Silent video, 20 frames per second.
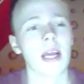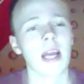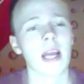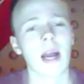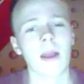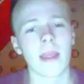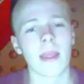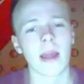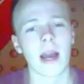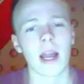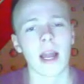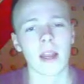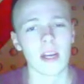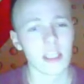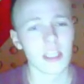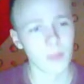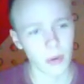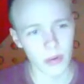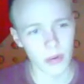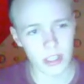I
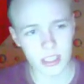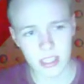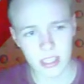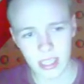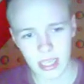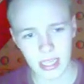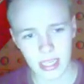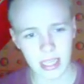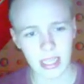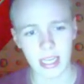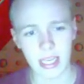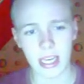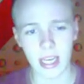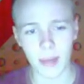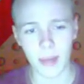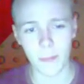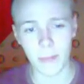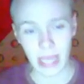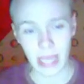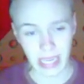lost my wrist,
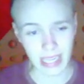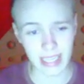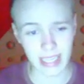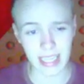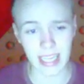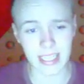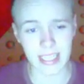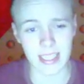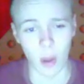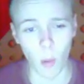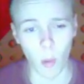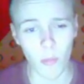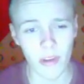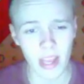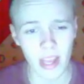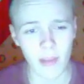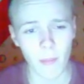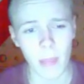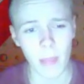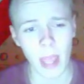meaning that
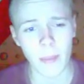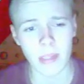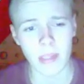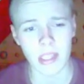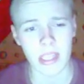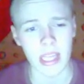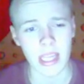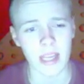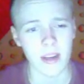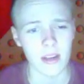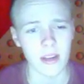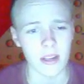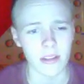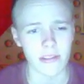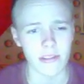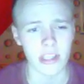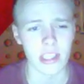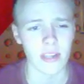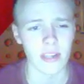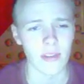hopefully I will be able to take on the
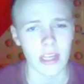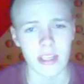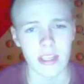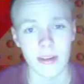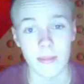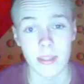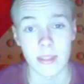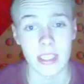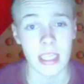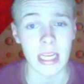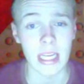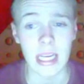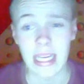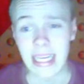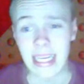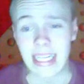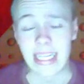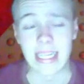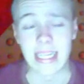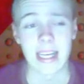VCU Reshirams
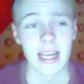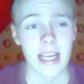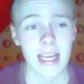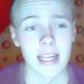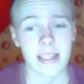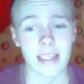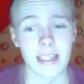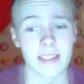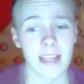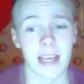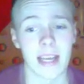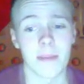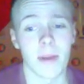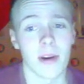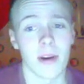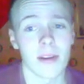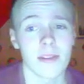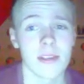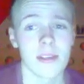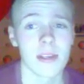this time
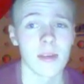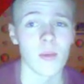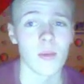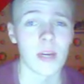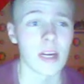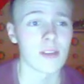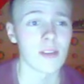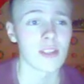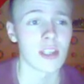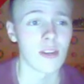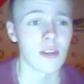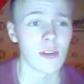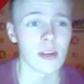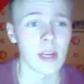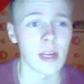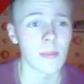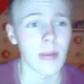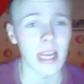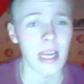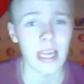out without screwing
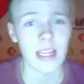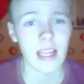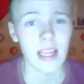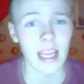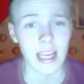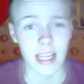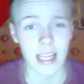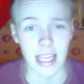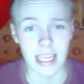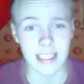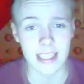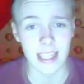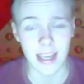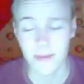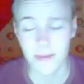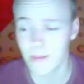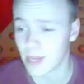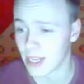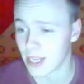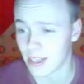it up again like last
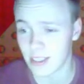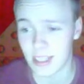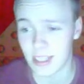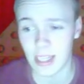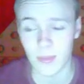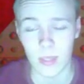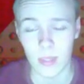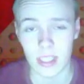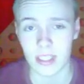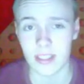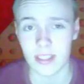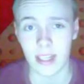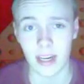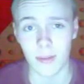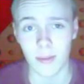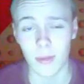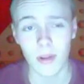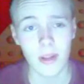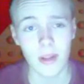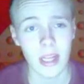time, because that was
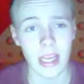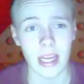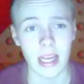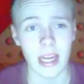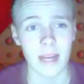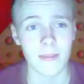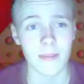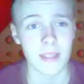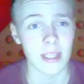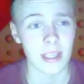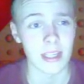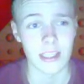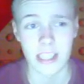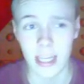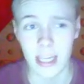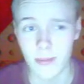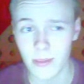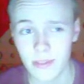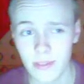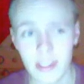terrible and I'm still
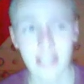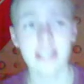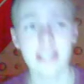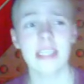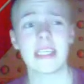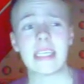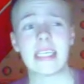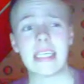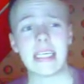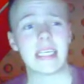ashamed of that.